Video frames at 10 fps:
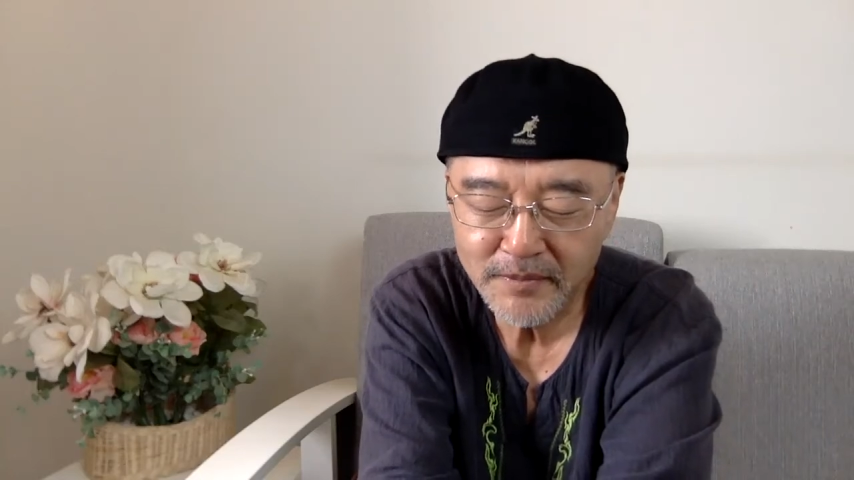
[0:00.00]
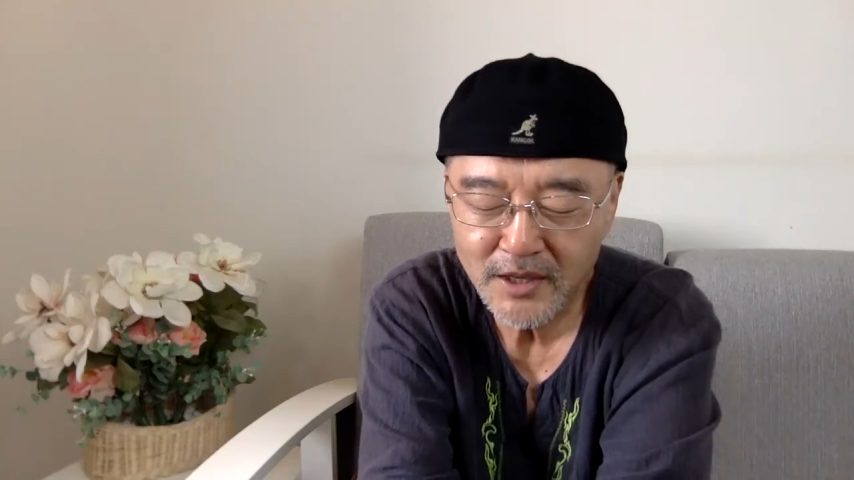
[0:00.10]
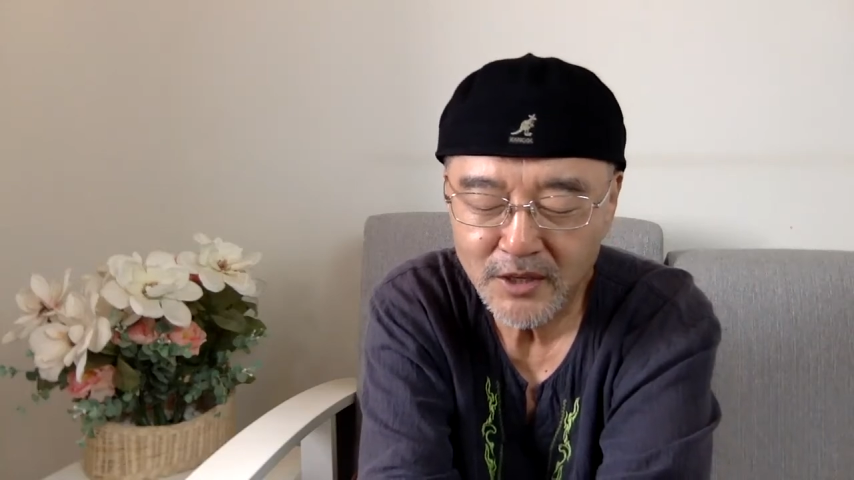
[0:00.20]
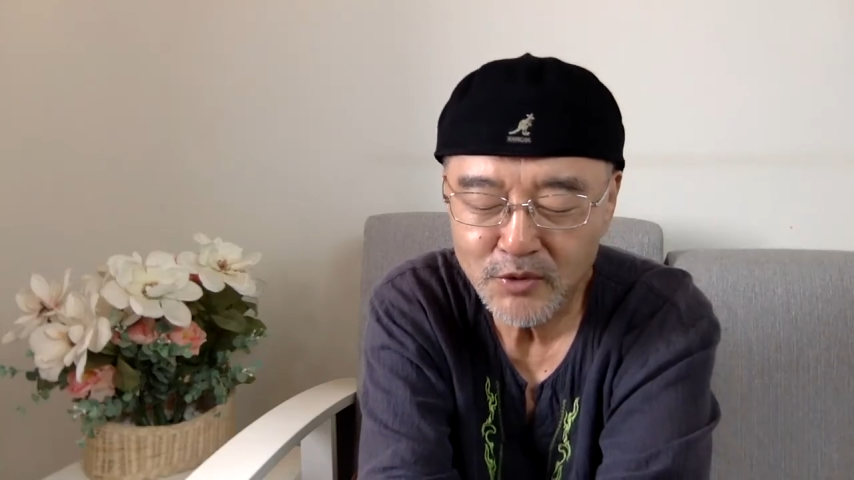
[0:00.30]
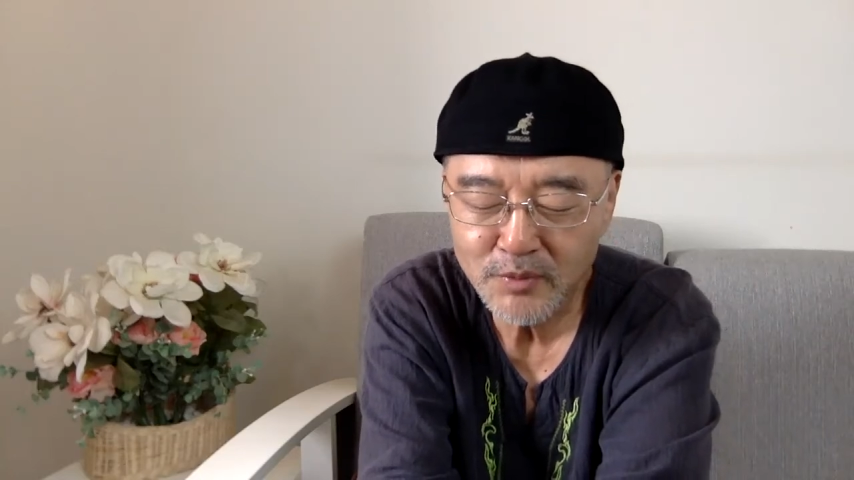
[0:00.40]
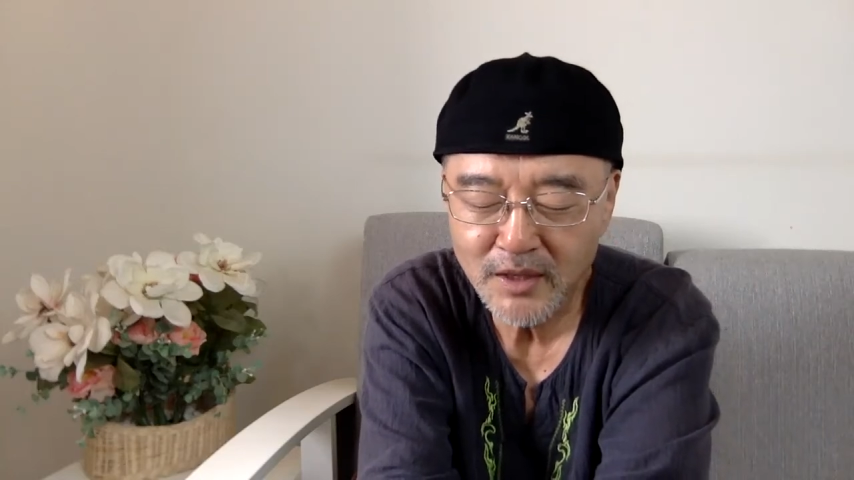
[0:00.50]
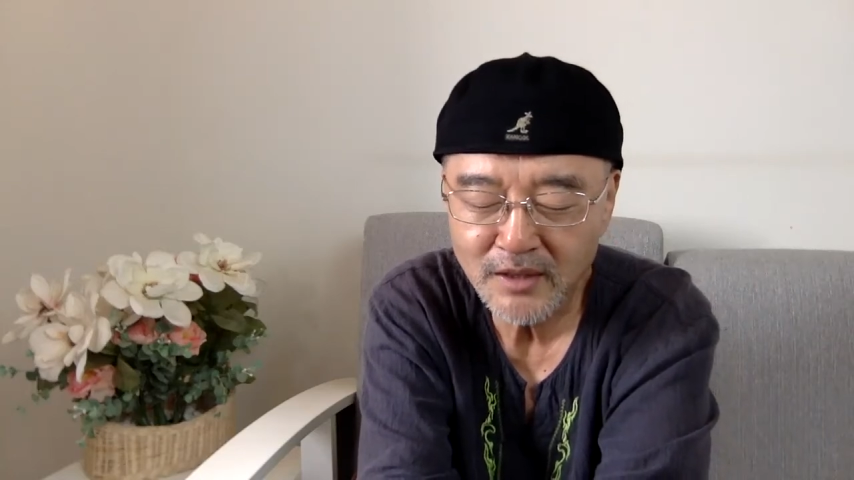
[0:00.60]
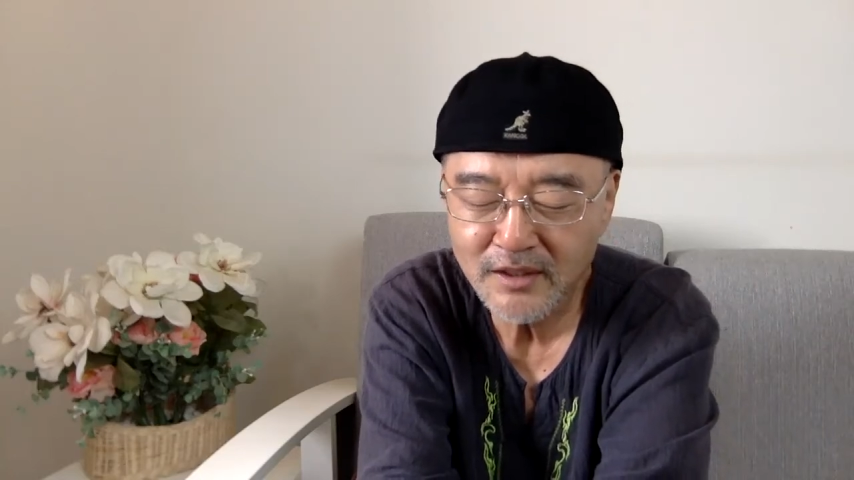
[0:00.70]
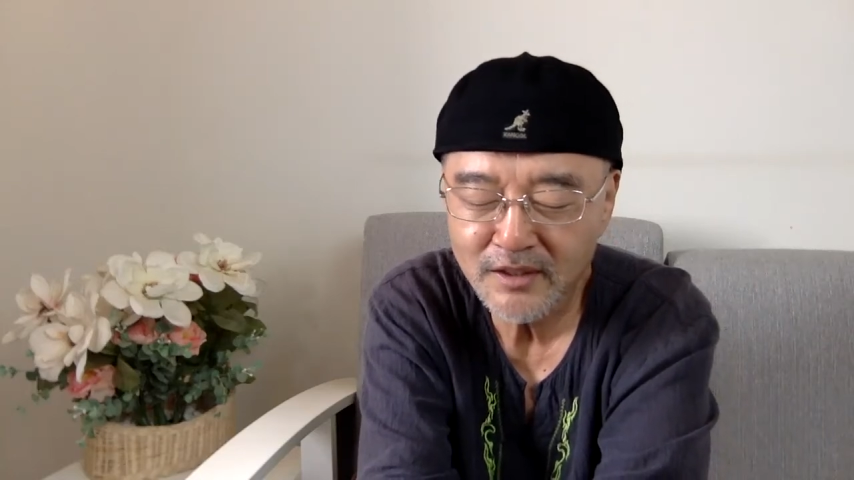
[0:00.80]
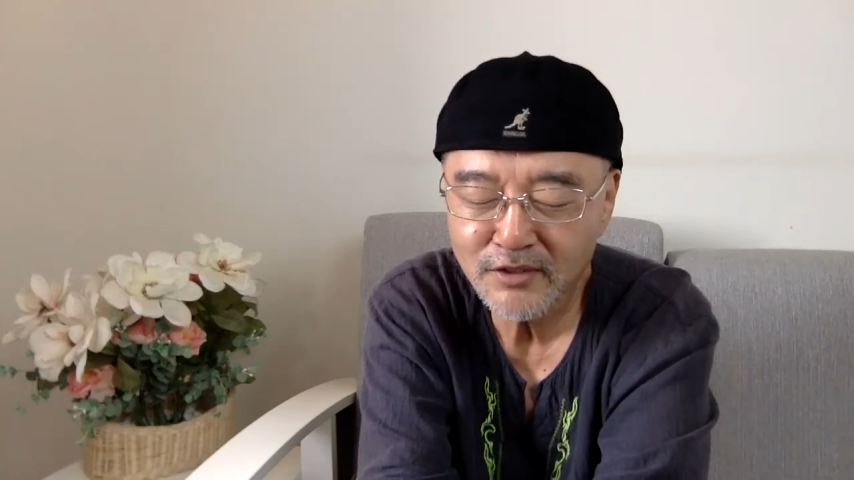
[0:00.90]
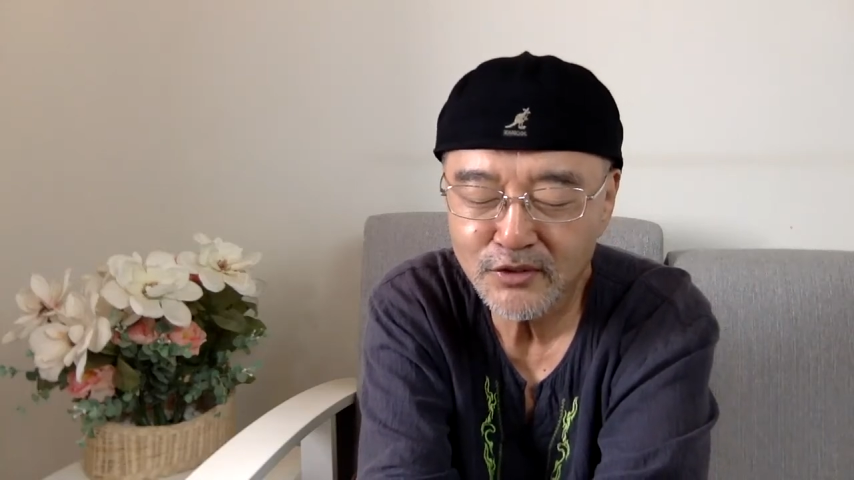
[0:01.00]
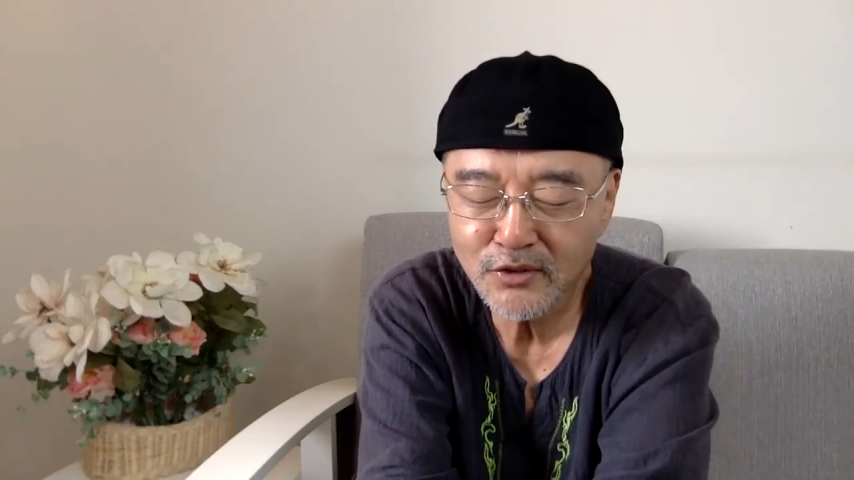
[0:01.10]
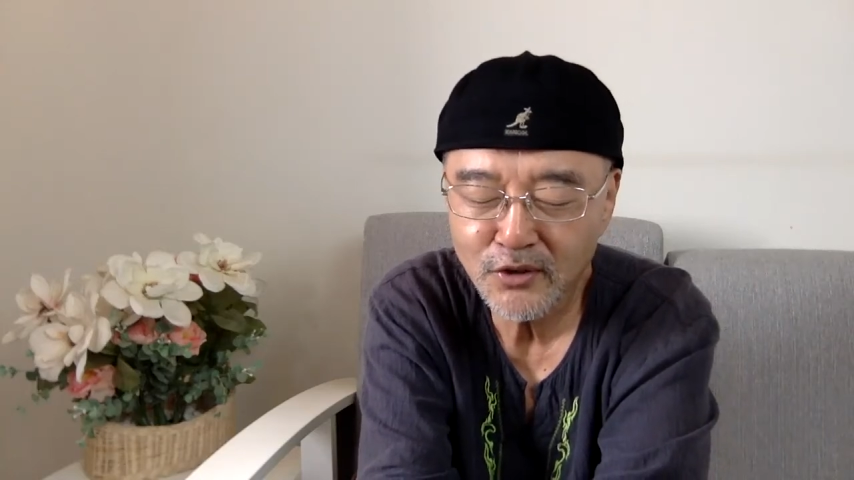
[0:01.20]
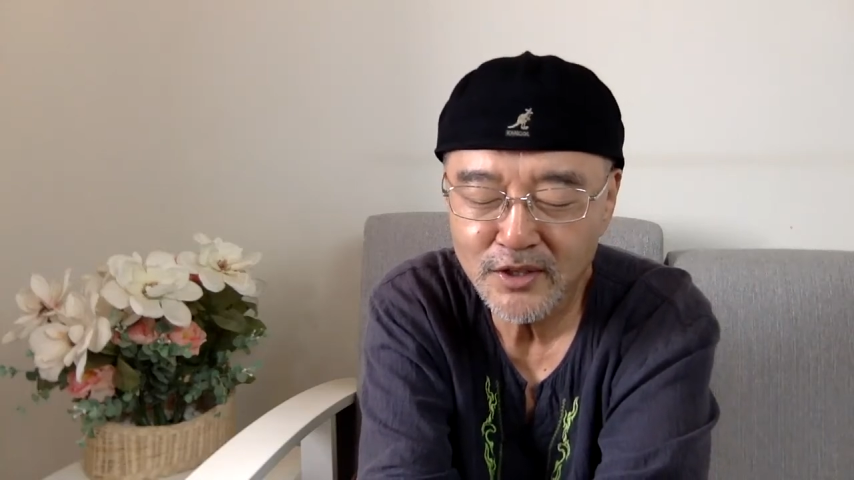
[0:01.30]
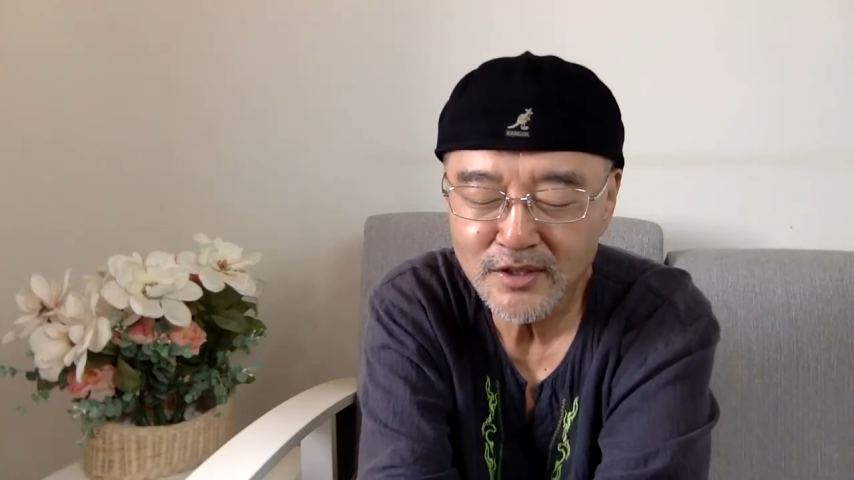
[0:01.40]
that we may live
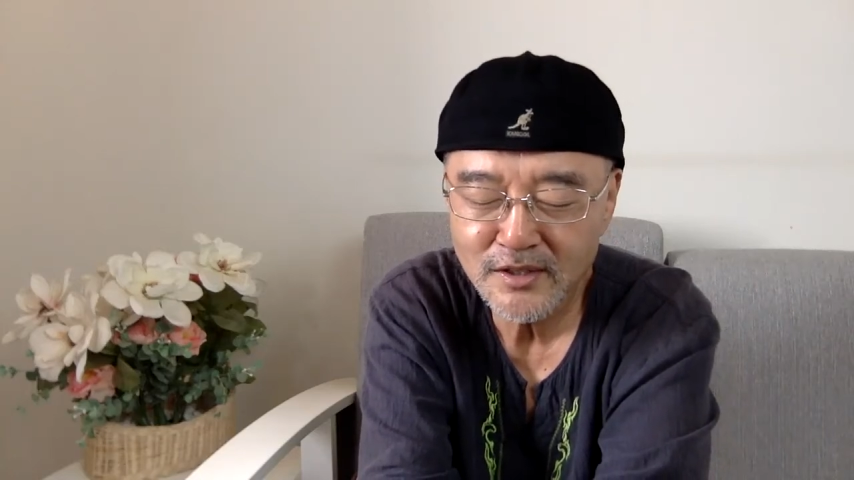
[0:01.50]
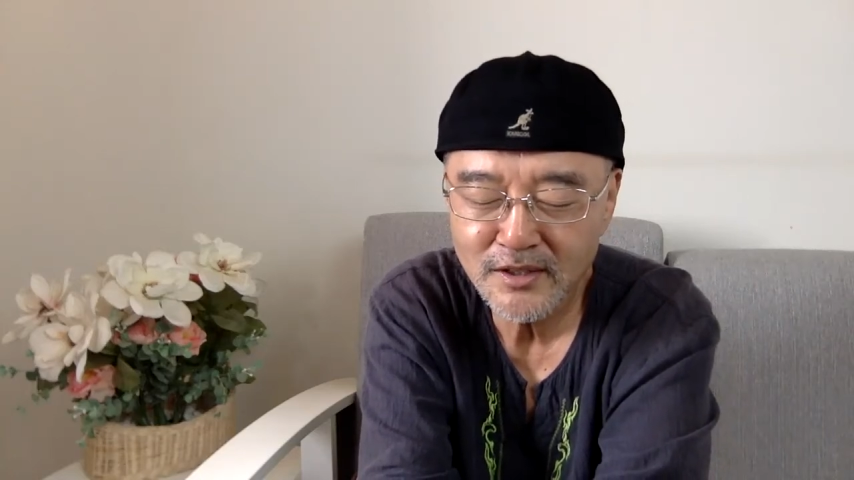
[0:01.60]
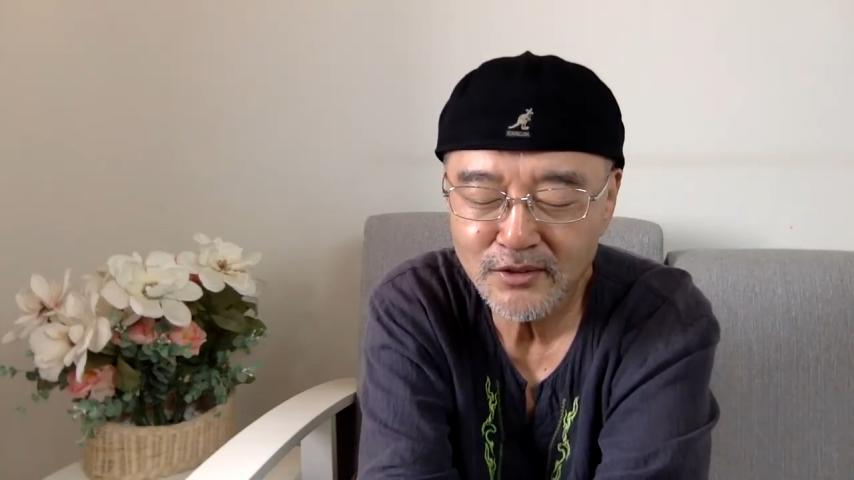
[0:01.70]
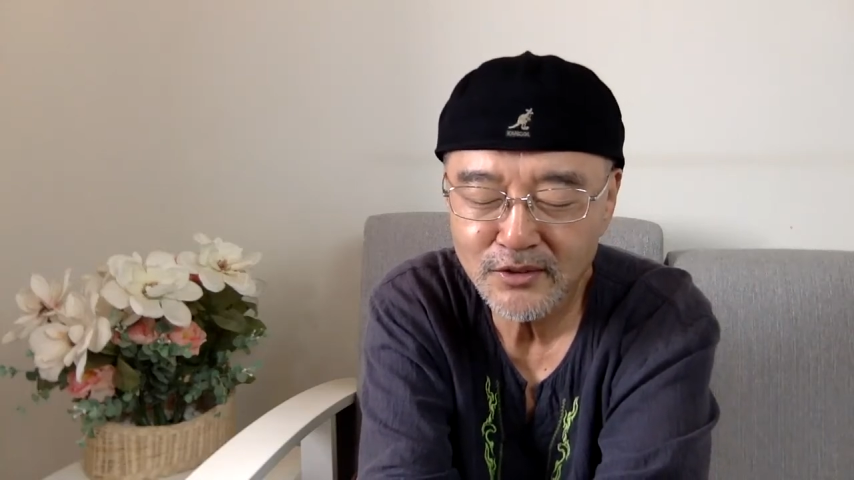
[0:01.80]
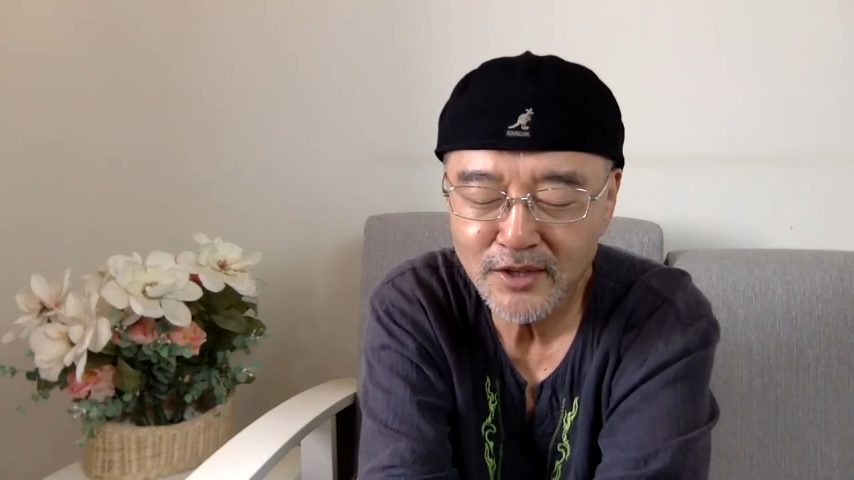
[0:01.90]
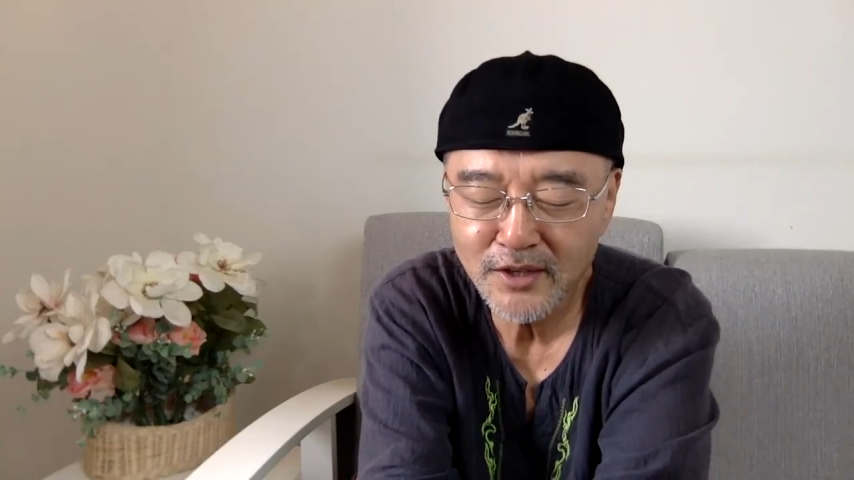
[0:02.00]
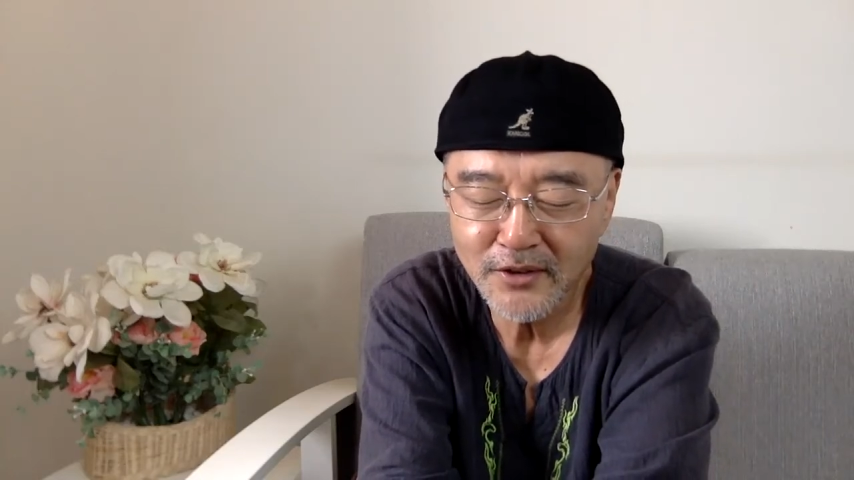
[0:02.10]
victoriously today,